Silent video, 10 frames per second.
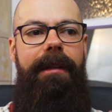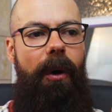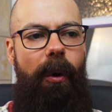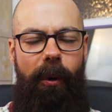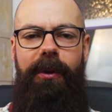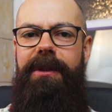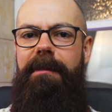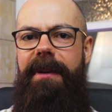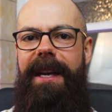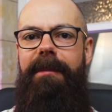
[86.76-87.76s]
of
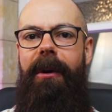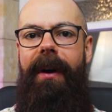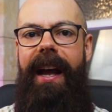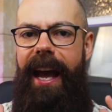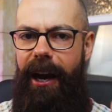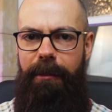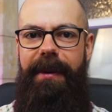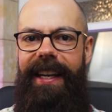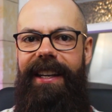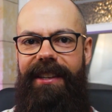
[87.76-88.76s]
awesome people
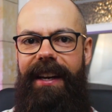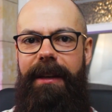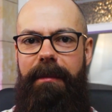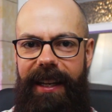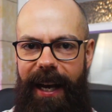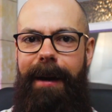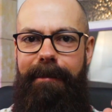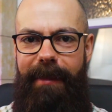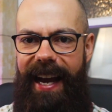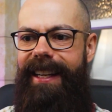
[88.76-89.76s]
helping each other
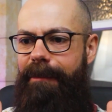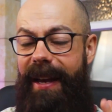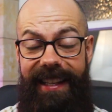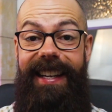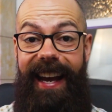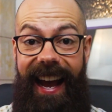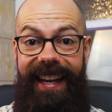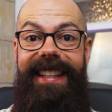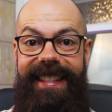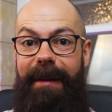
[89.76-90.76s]
become better
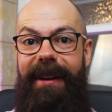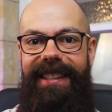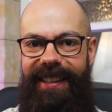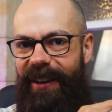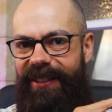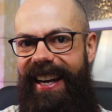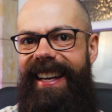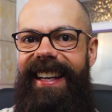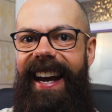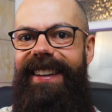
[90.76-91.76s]
academics. Go
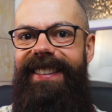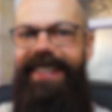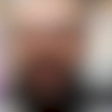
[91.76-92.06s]
check it out.